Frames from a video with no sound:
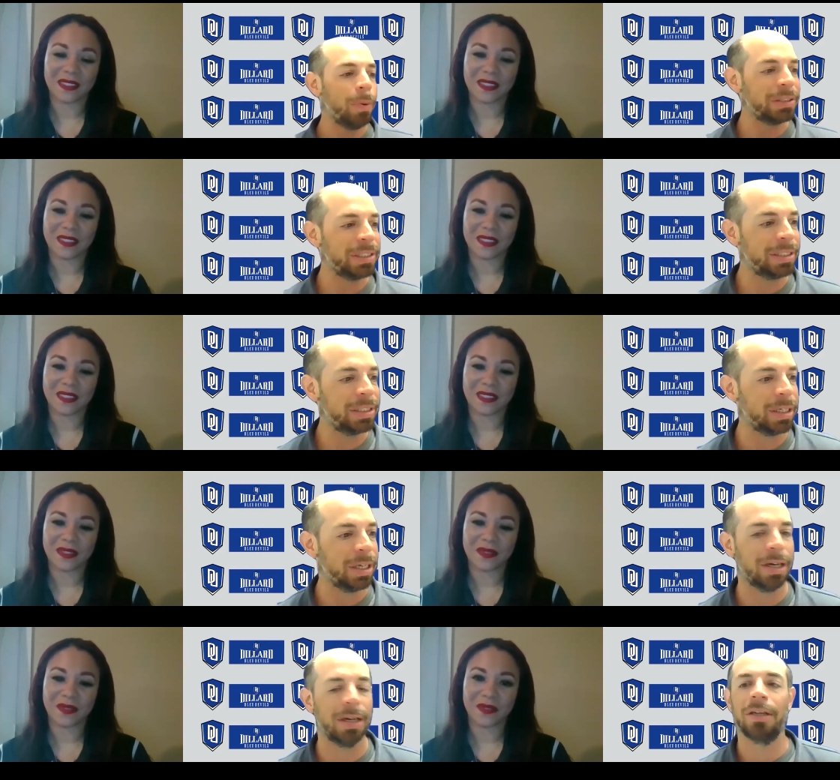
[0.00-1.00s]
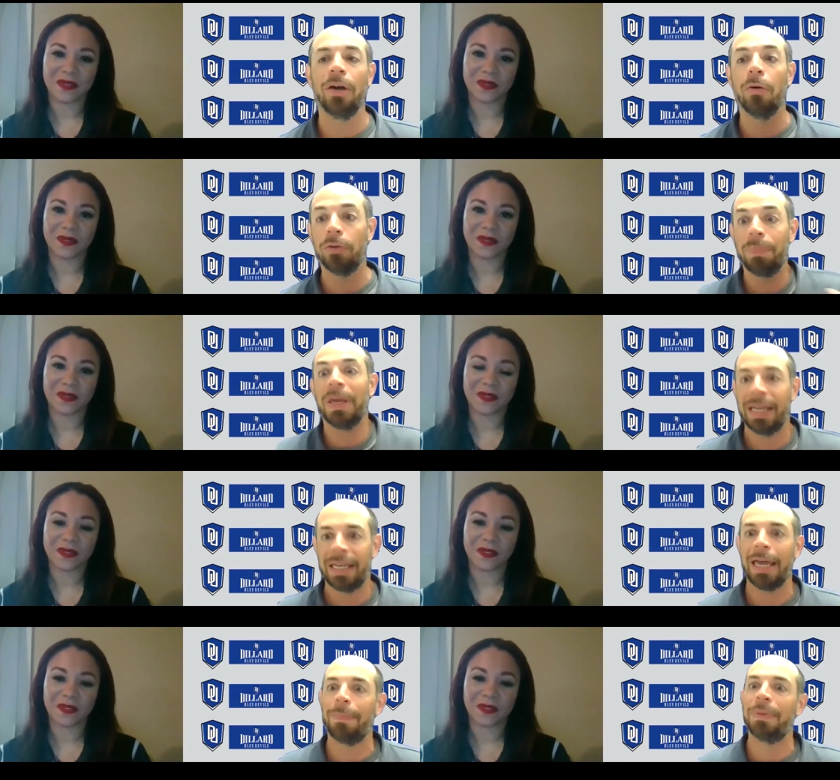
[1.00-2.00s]
Speaker 1: how was it, uh, you know, to be
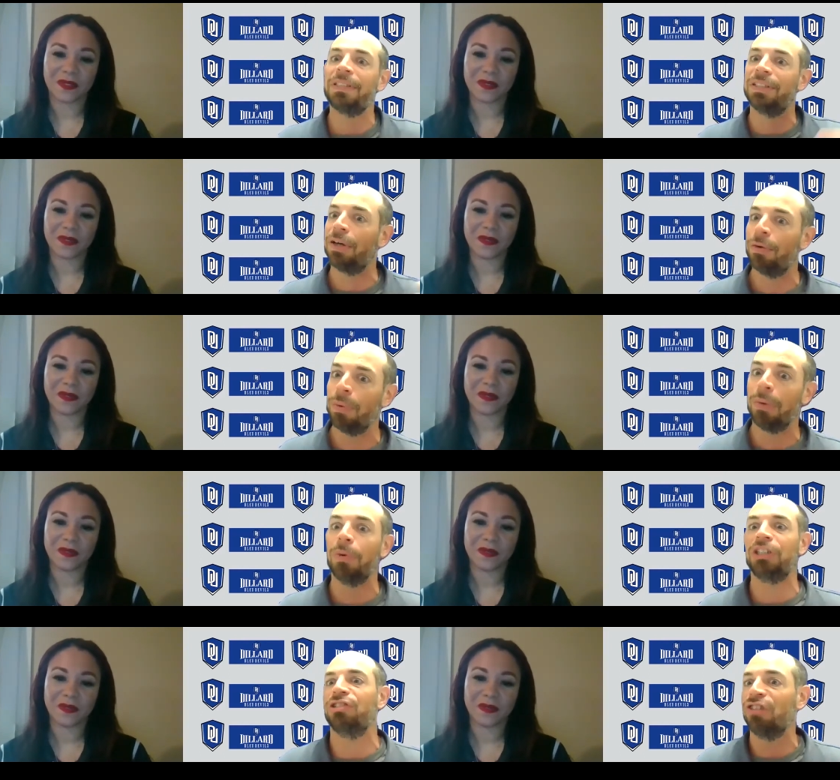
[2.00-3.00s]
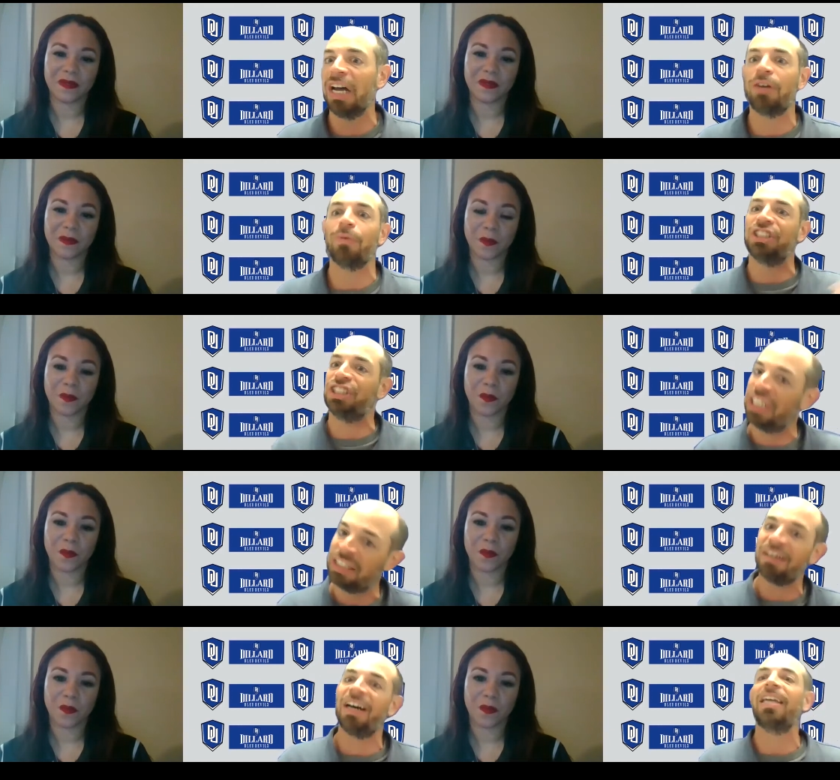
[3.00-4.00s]
on campus? You know, what would you like, what you
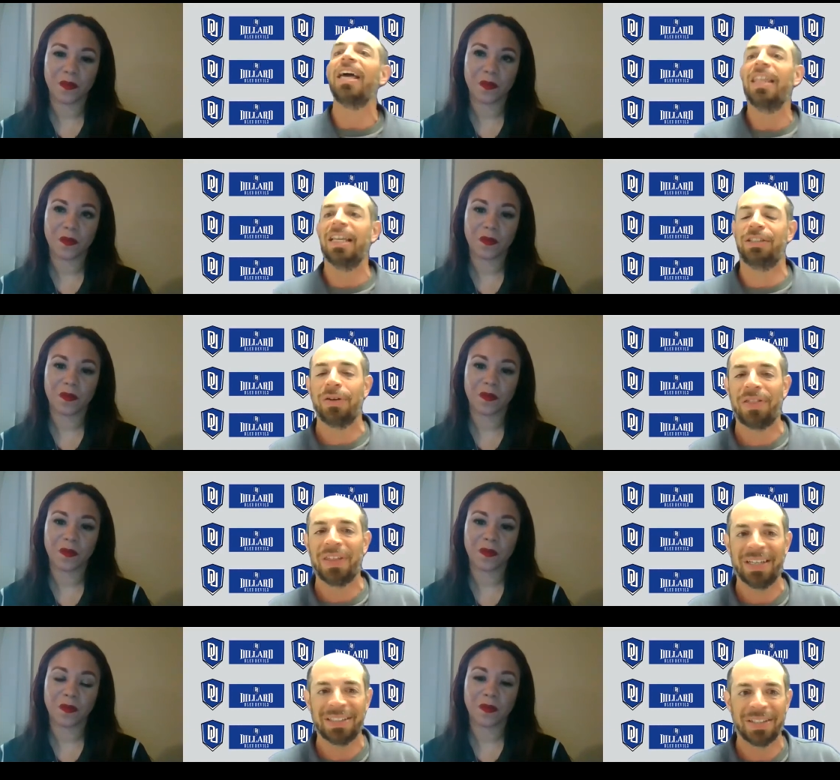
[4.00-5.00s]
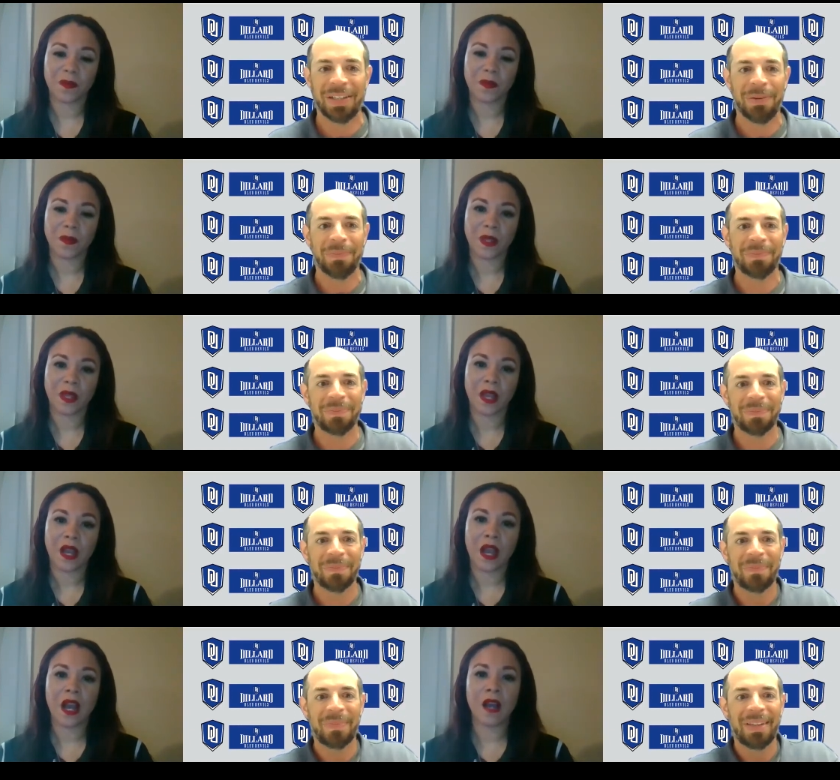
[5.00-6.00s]
didn't like, that sort of thing. So
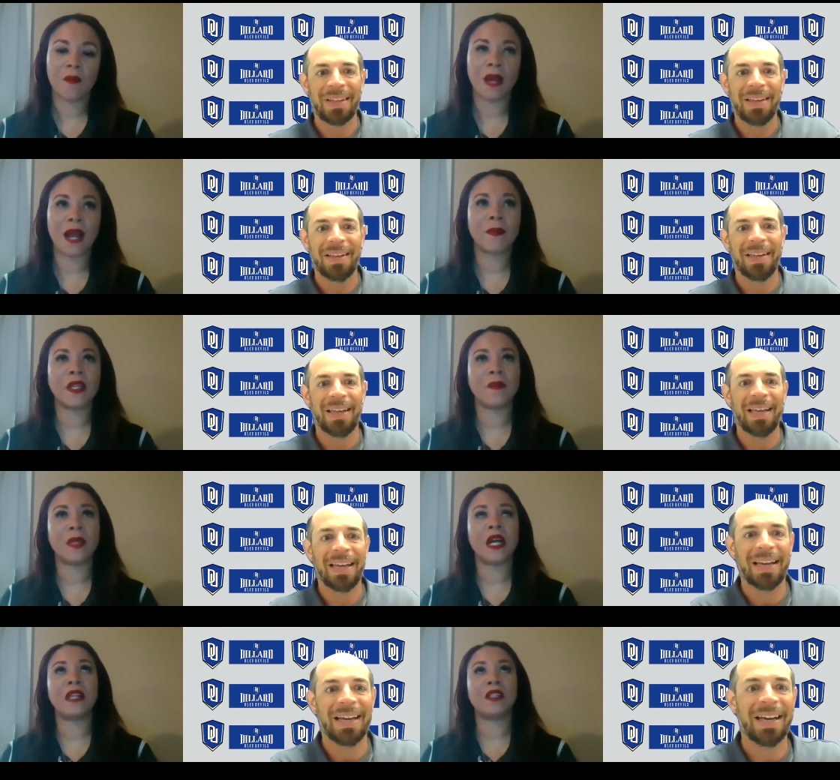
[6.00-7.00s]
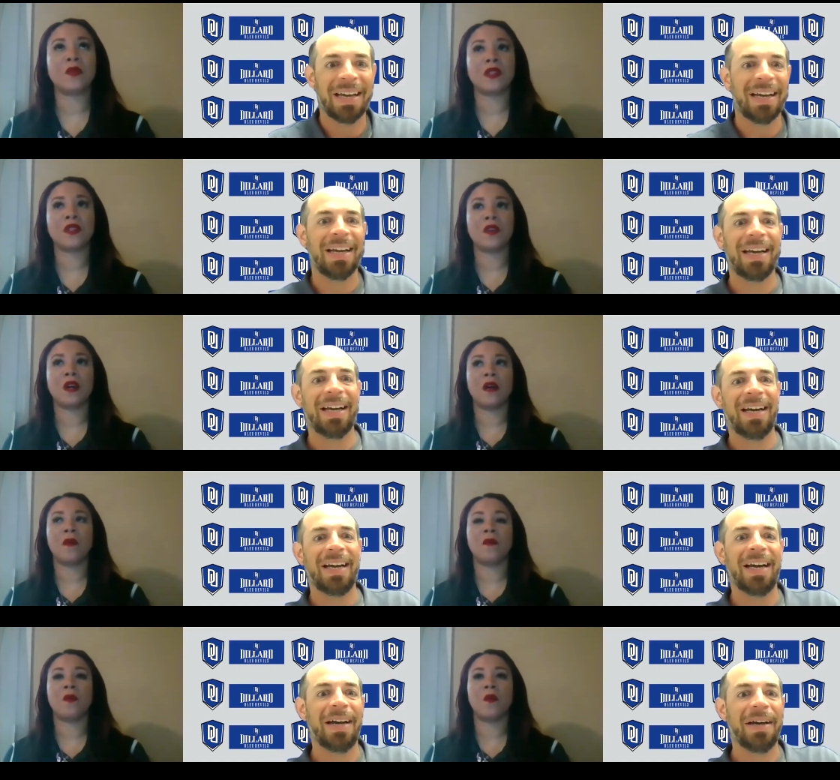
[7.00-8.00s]
Speaker 2: um, I'm gonna be honest with you.
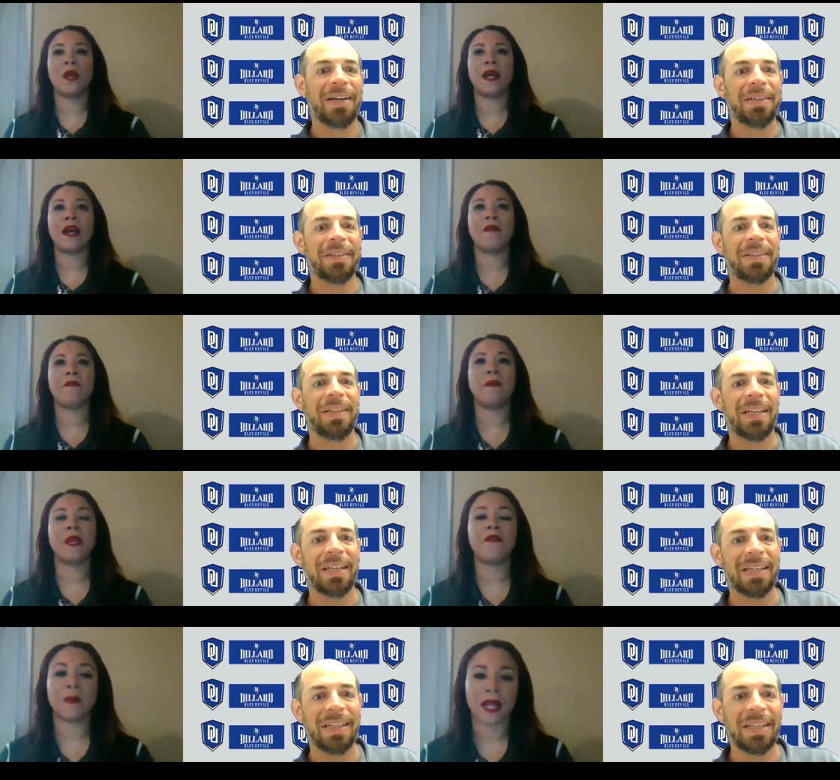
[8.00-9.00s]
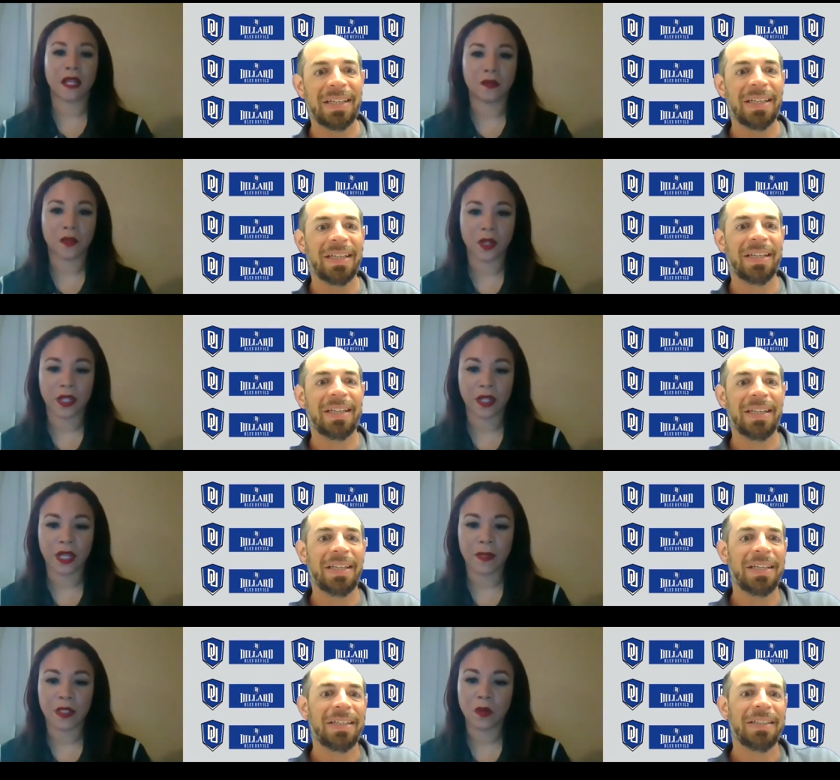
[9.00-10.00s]
Um, when I being from California and
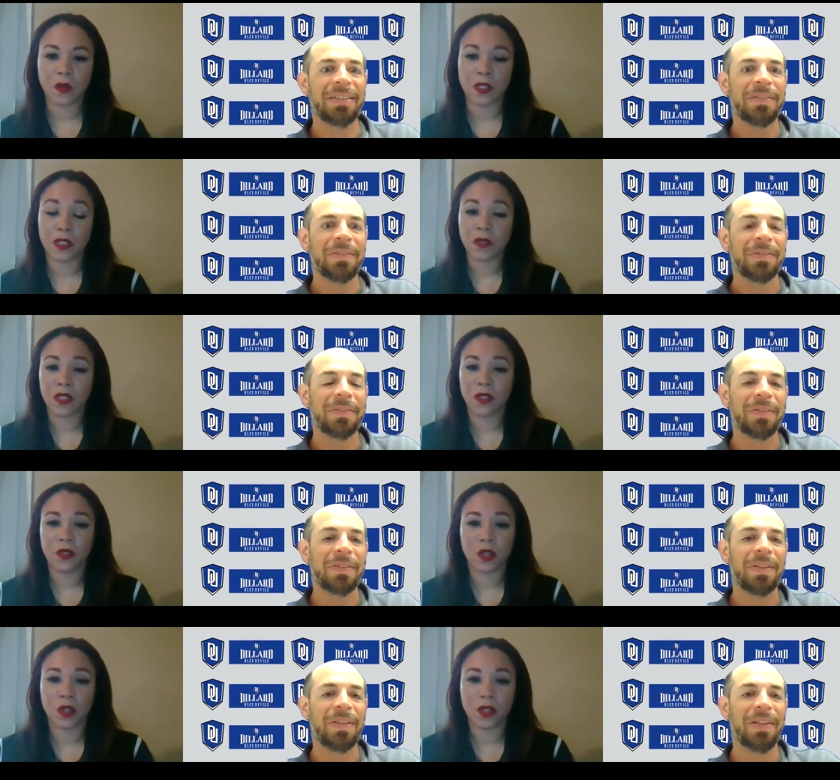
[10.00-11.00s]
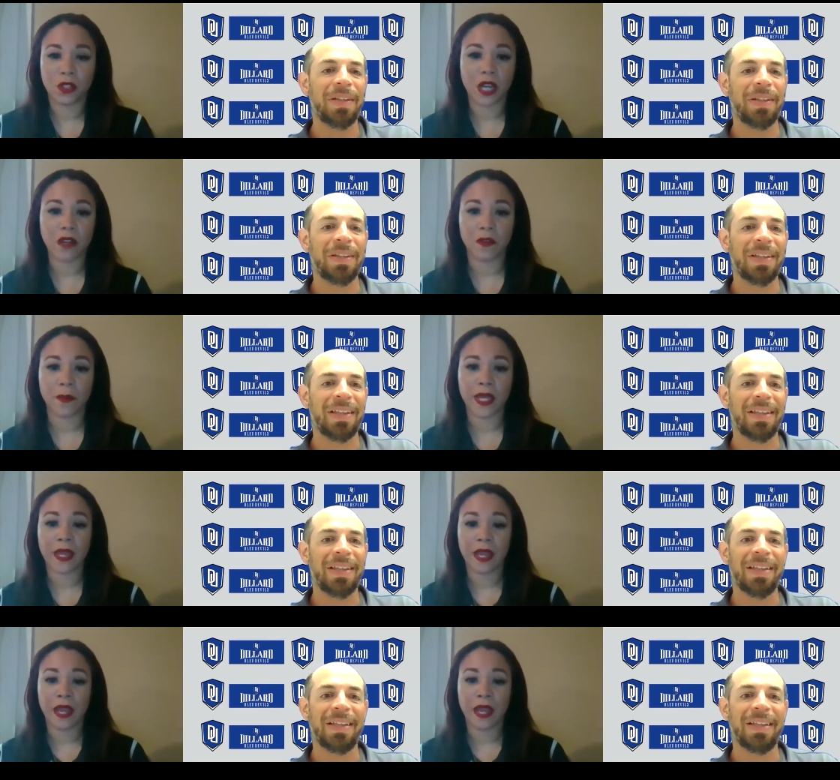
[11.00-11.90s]
coming to New Orleans, it was a huge culture shock for me.